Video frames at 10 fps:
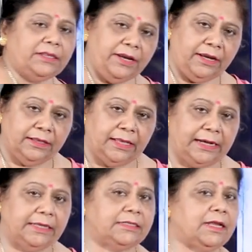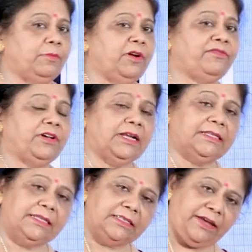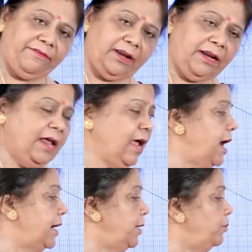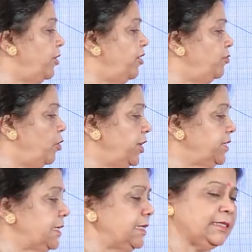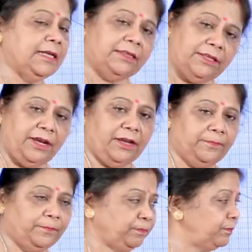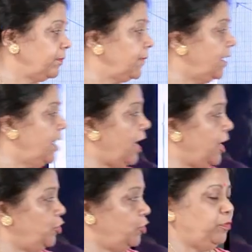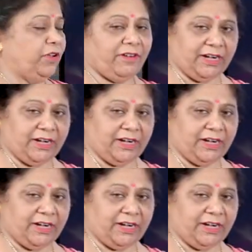3 that is number of girls is 7 and number of boys is 3. I hope you have